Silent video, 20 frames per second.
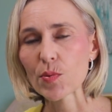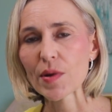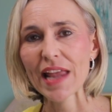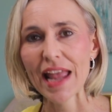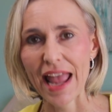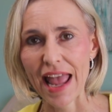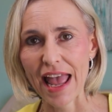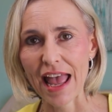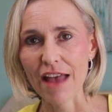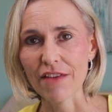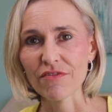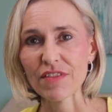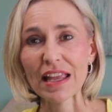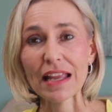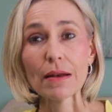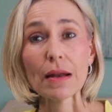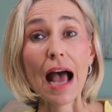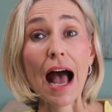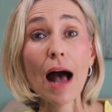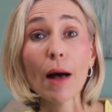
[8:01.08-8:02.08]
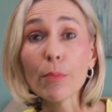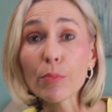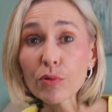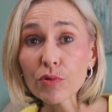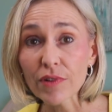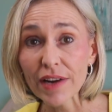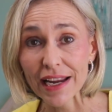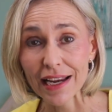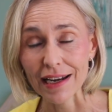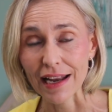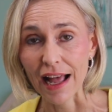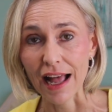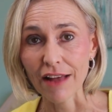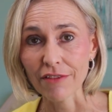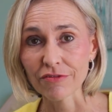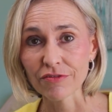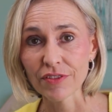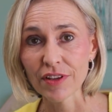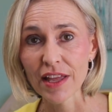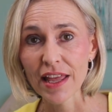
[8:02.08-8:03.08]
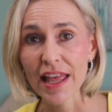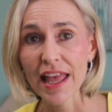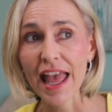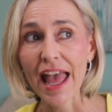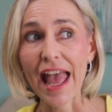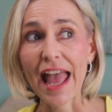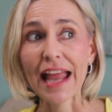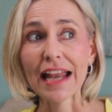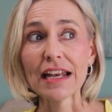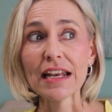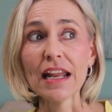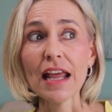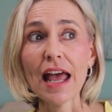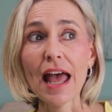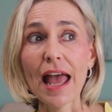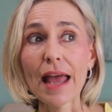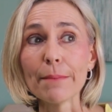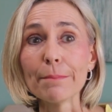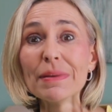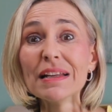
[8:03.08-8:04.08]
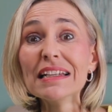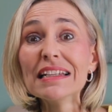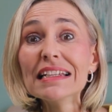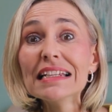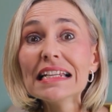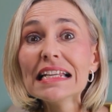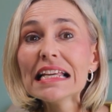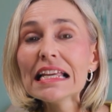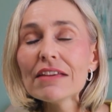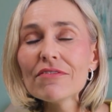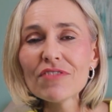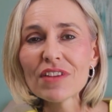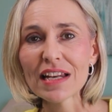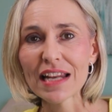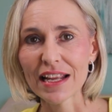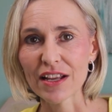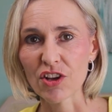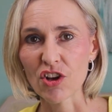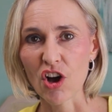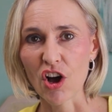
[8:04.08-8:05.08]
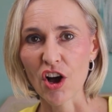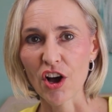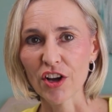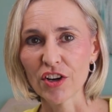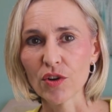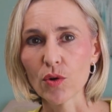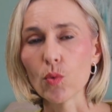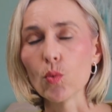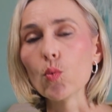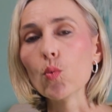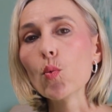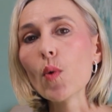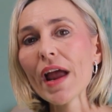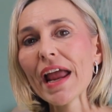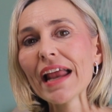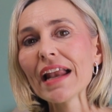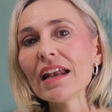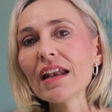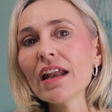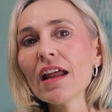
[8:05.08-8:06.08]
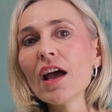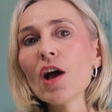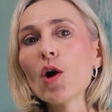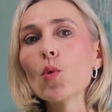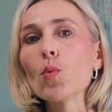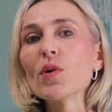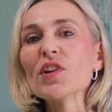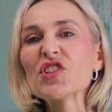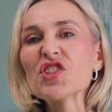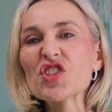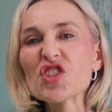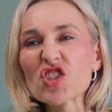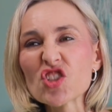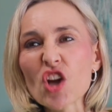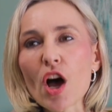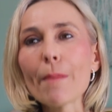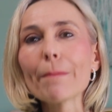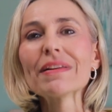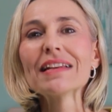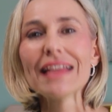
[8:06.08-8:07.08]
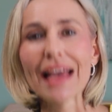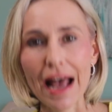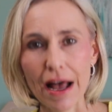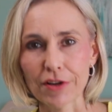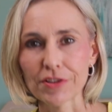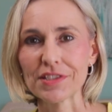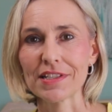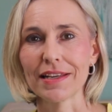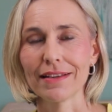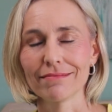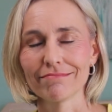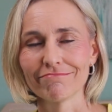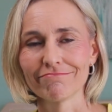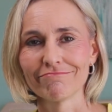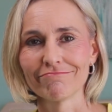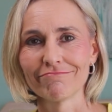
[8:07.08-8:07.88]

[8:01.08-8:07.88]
we have in our prayer life and, and believing in God when we stop doubting.